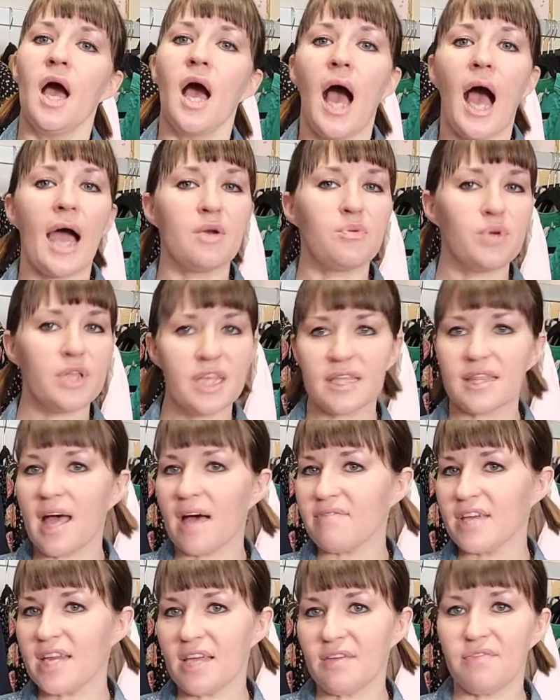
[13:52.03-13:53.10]
I'd really love
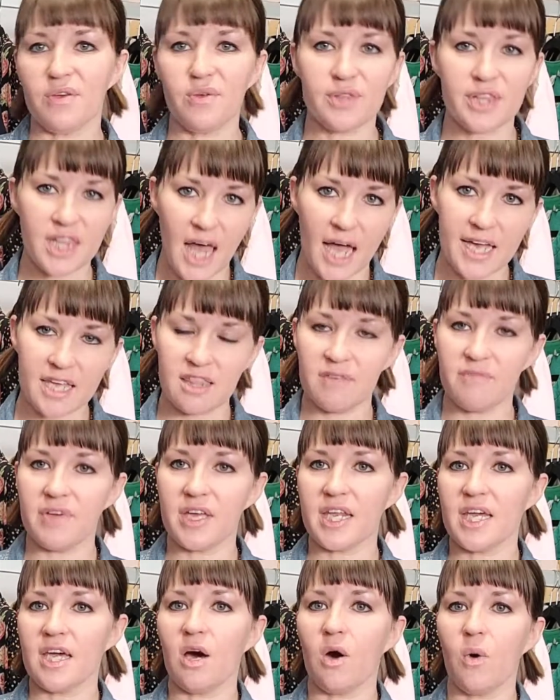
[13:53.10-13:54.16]
it if you'd like the
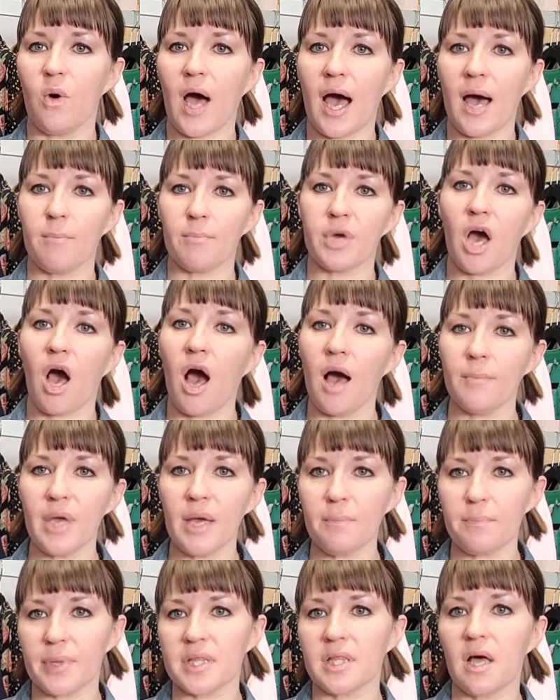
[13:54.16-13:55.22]
video. Comment
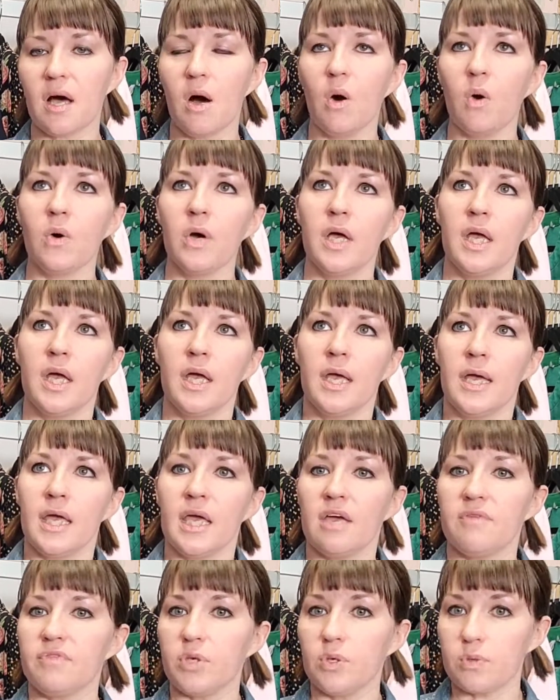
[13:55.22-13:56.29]
below
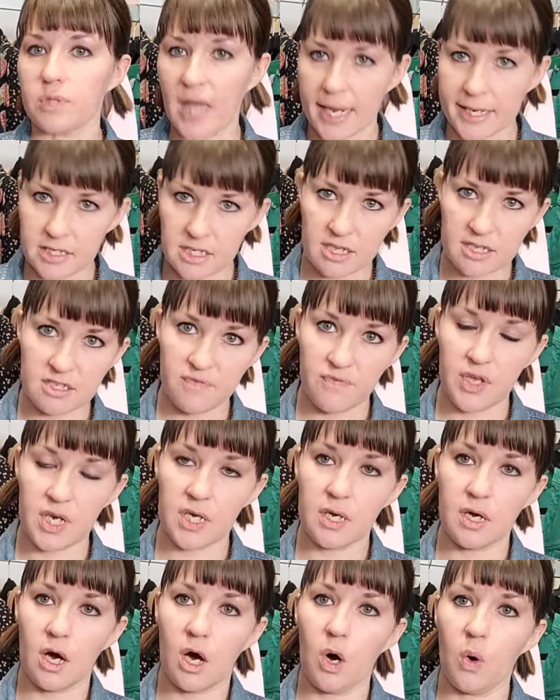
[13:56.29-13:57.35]
if you liked this
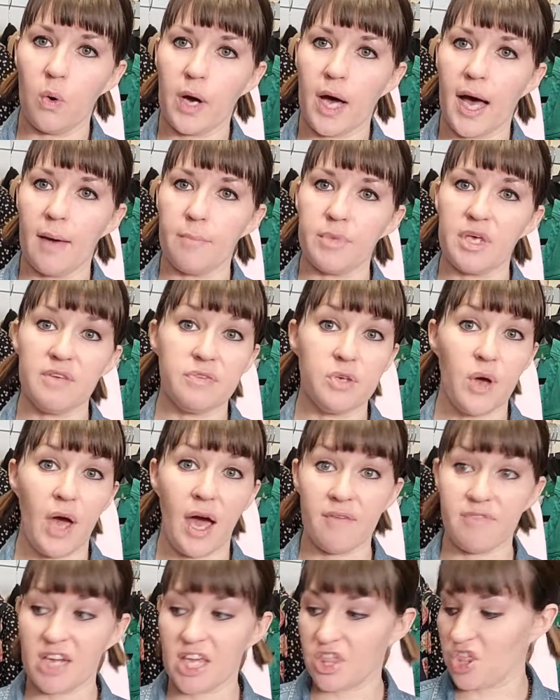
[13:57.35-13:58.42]
video, if you have
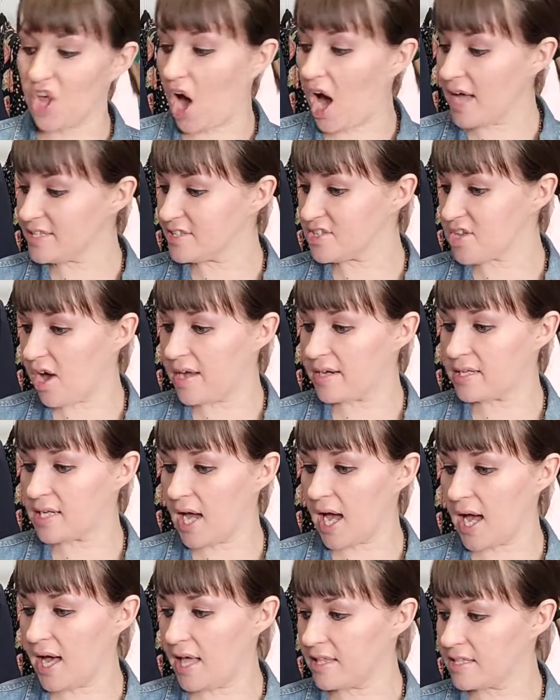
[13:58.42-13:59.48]
any thoughts on
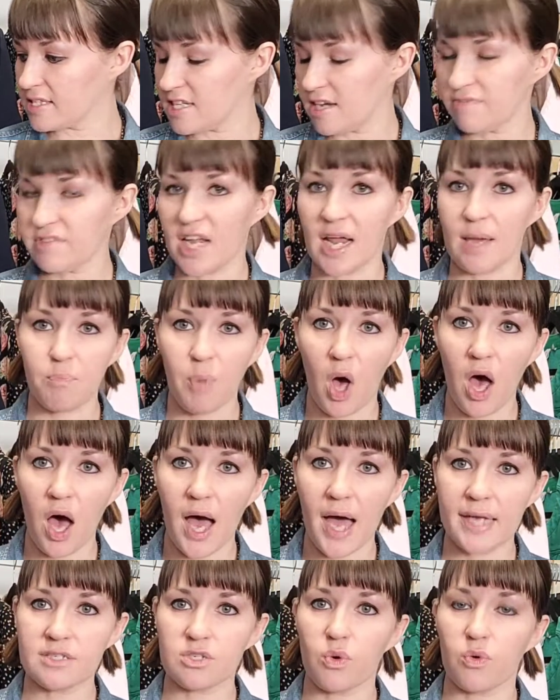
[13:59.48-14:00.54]
the stuff that I
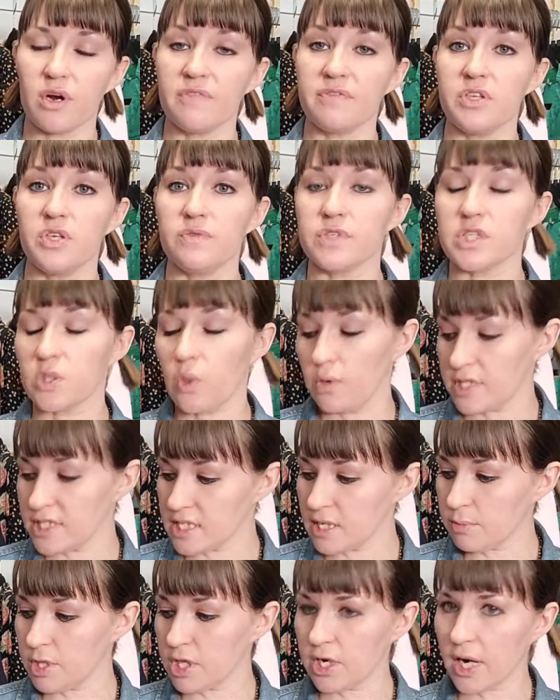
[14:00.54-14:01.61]
bought, or if you've sold
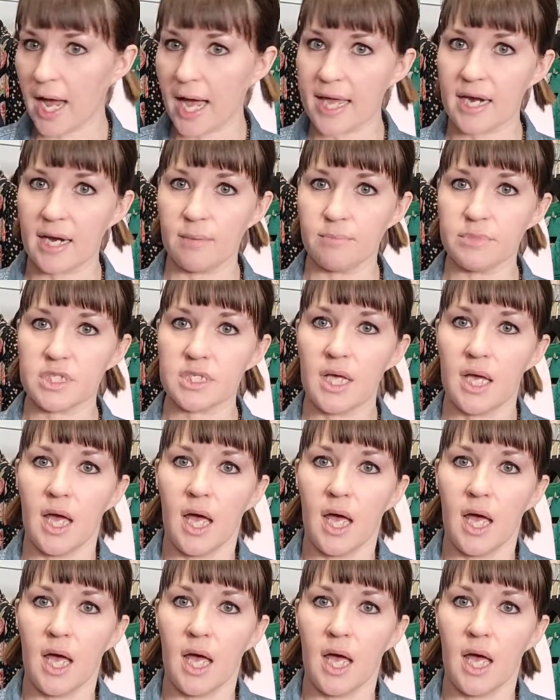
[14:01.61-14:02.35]
similar items.